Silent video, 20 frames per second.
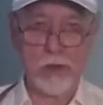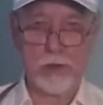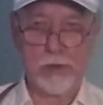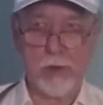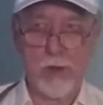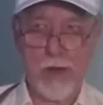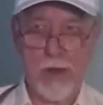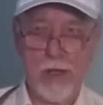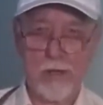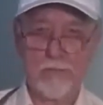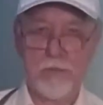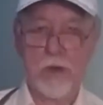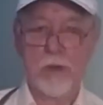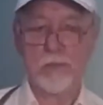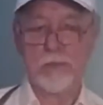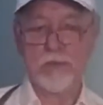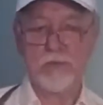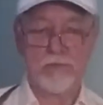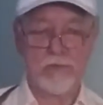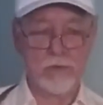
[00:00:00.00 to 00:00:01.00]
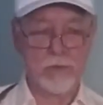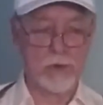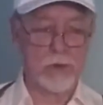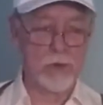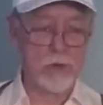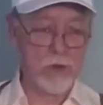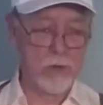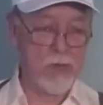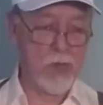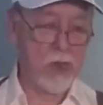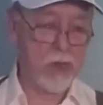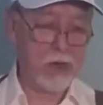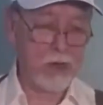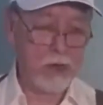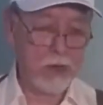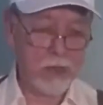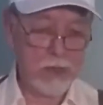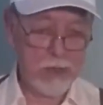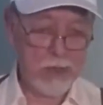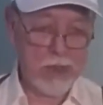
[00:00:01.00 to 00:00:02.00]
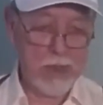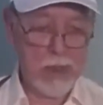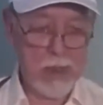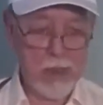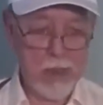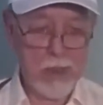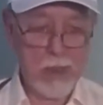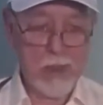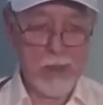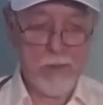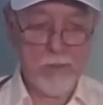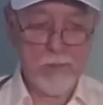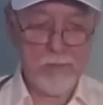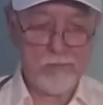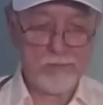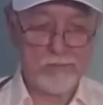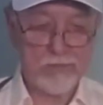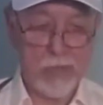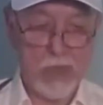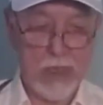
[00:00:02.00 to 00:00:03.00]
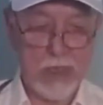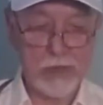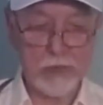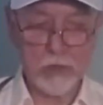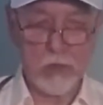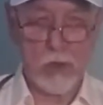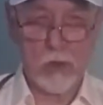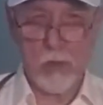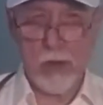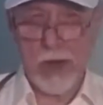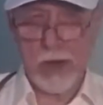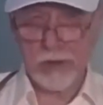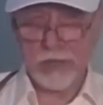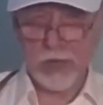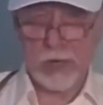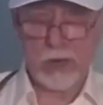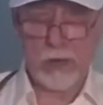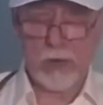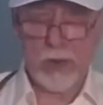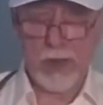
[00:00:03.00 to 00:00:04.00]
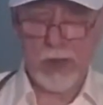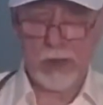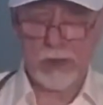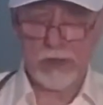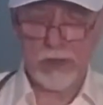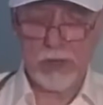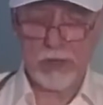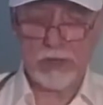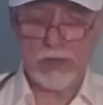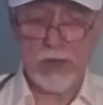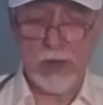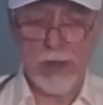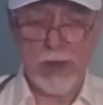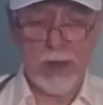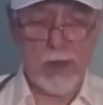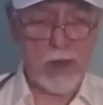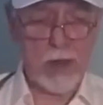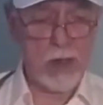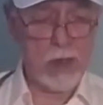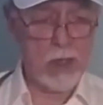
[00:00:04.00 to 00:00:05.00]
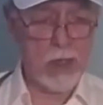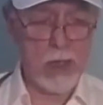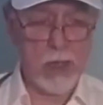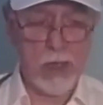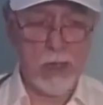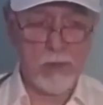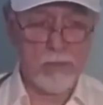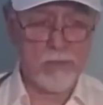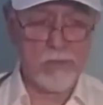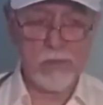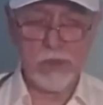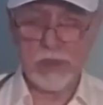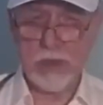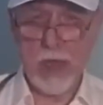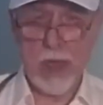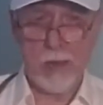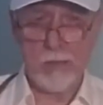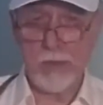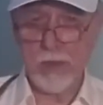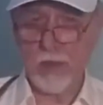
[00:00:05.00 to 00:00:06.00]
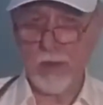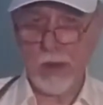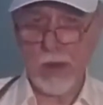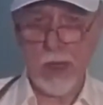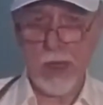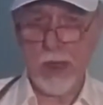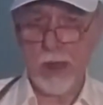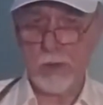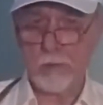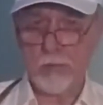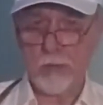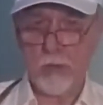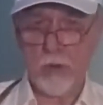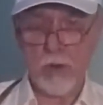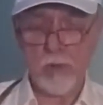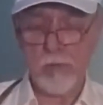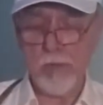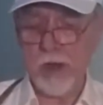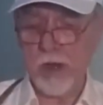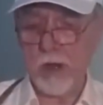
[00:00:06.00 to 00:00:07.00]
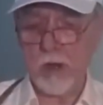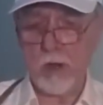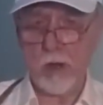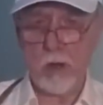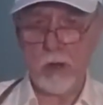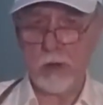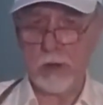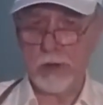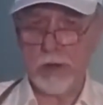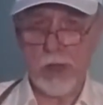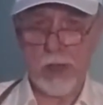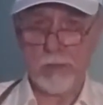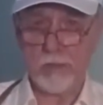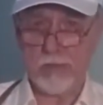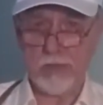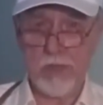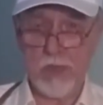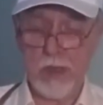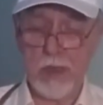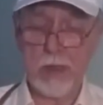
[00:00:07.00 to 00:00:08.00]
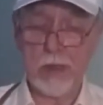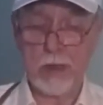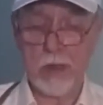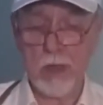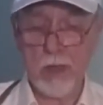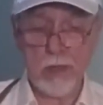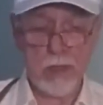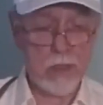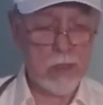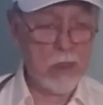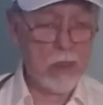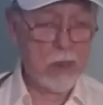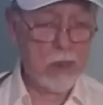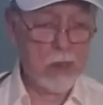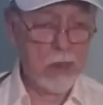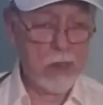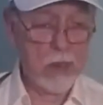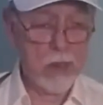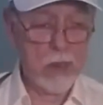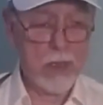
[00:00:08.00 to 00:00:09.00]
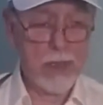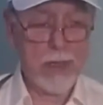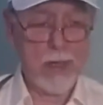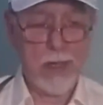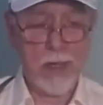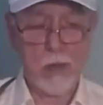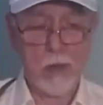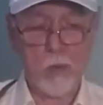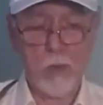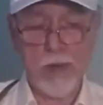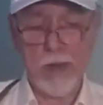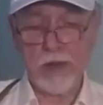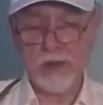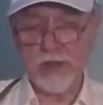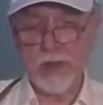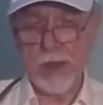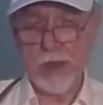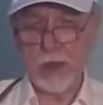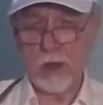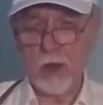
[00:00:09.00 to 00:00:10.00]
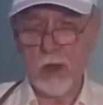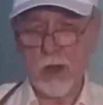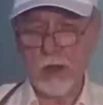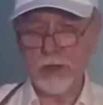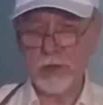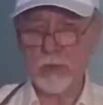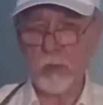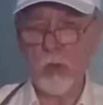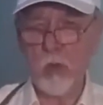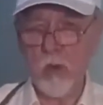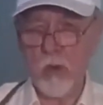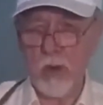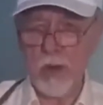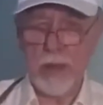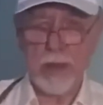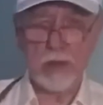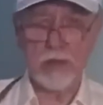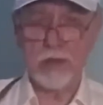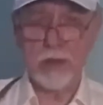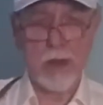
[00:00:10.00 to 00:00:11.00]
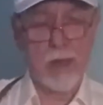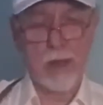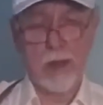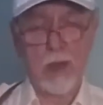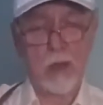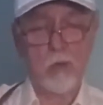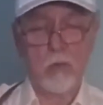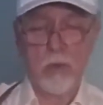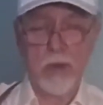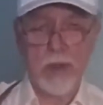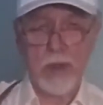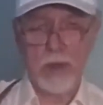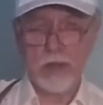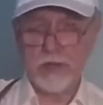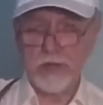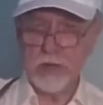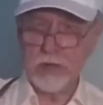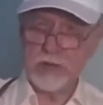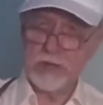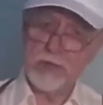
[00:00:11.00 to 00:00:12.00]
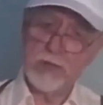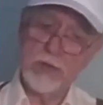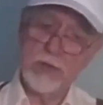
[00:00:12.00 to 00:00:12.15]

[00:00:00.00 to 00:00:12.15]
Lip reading: You drive up, you feel good about it. That's what a Roscoe is. It's a top of the line, premier type thing. When I say it costs more, it's not outrageous.